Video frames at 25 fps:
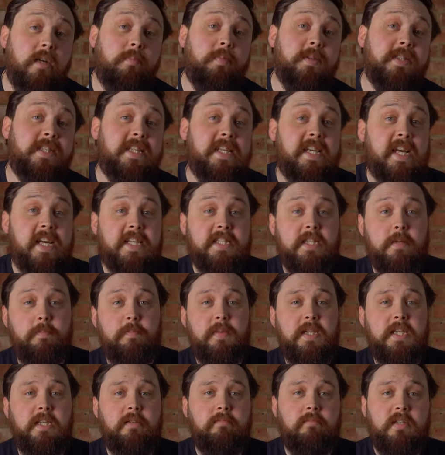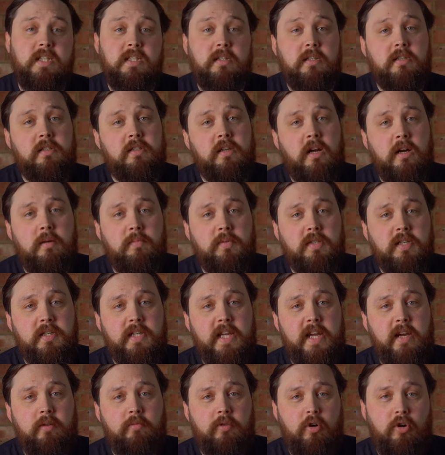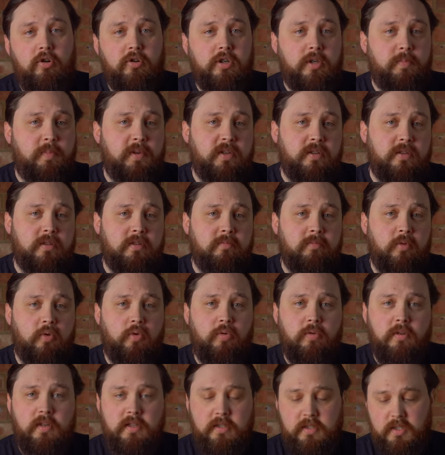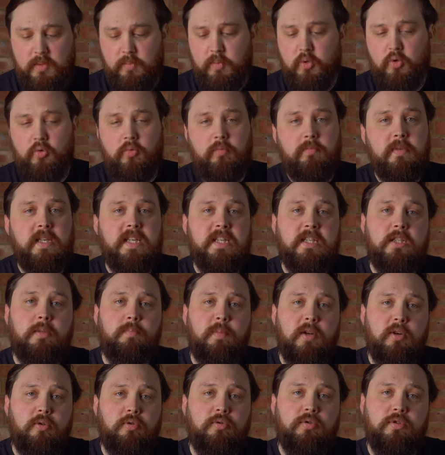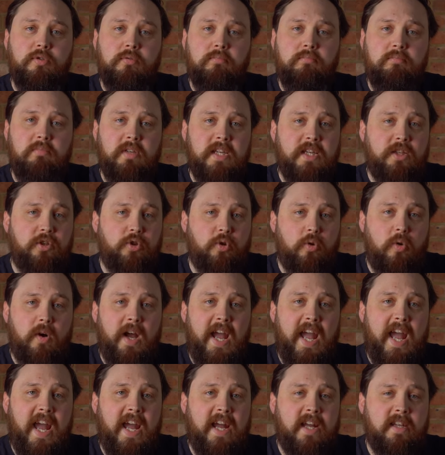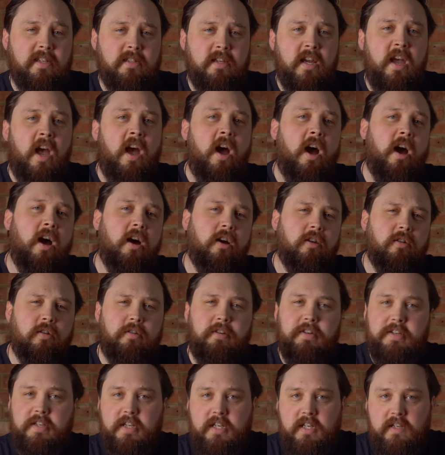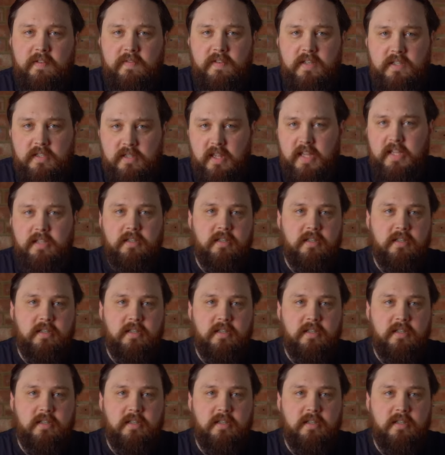up a DSMB is just an upside down octopus or a small explosion in your hand. A lot of divers, they